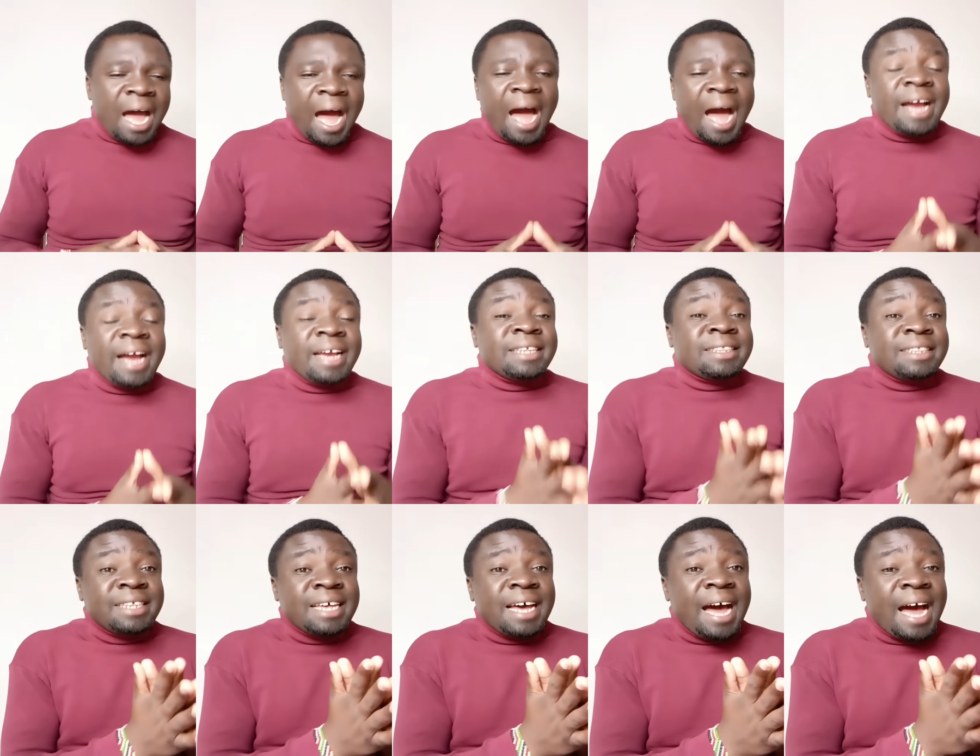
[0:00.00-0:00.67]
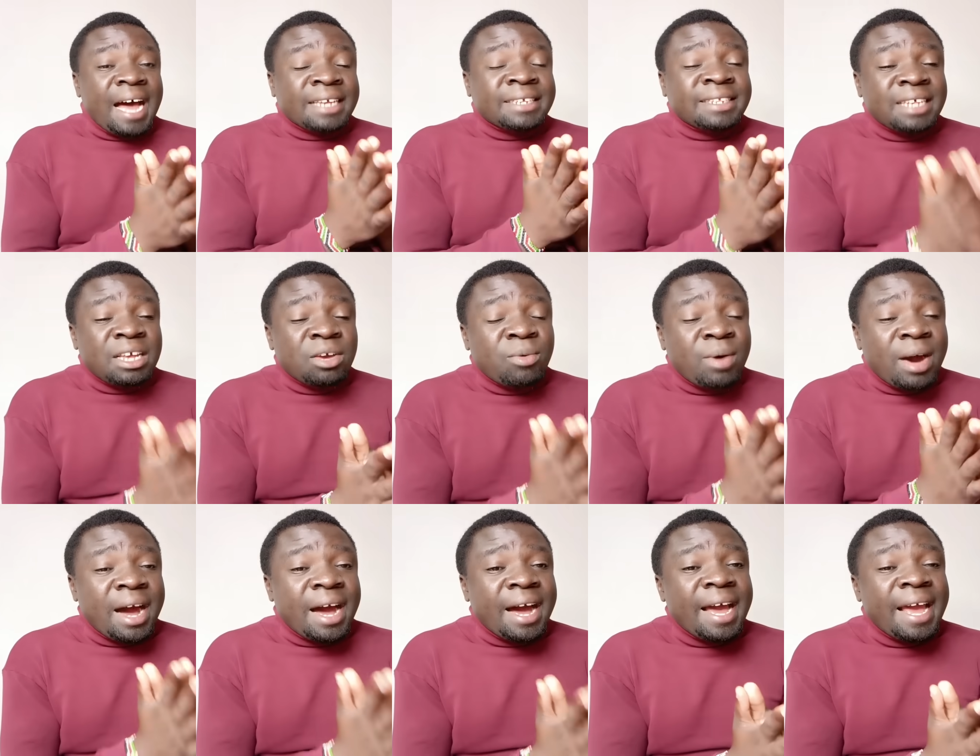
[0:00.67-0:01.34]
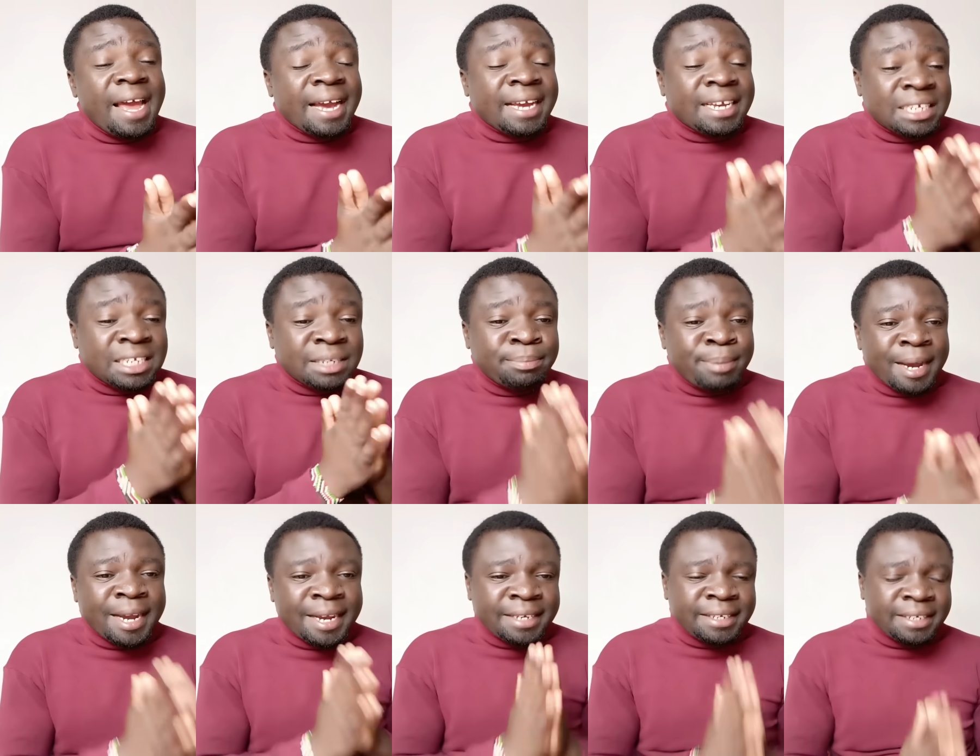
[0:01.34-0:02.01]
as, as they were
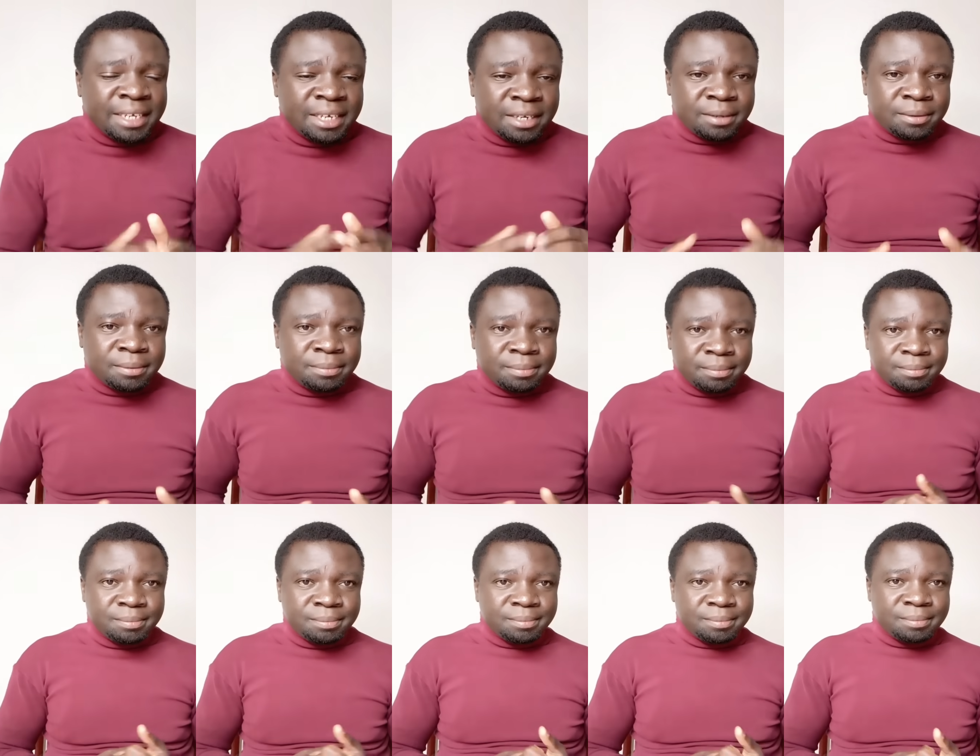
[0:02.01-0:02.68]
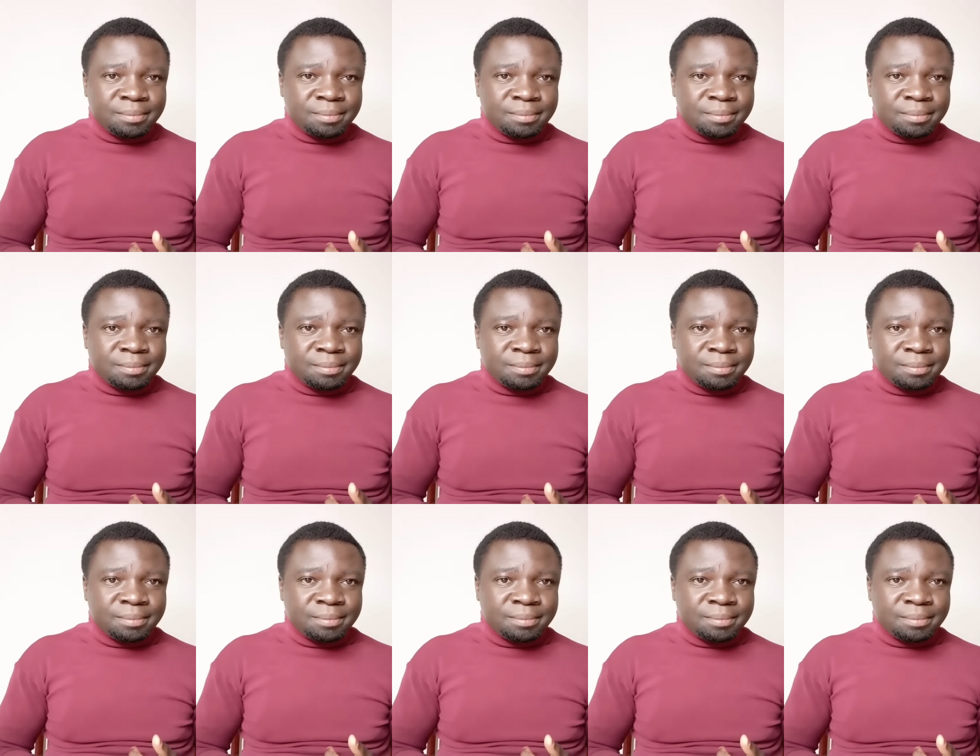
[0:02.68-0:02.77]
expecting